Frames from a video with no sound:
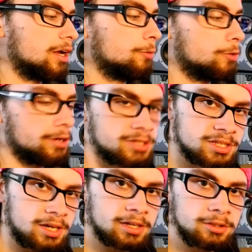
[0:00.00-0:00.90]
I wanted to
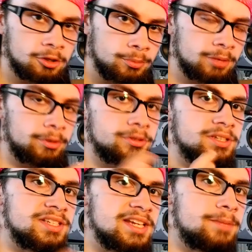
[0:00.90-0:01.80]
talk a little bit about the
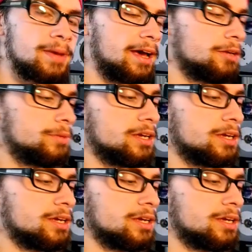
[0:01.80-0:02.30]
D-pad,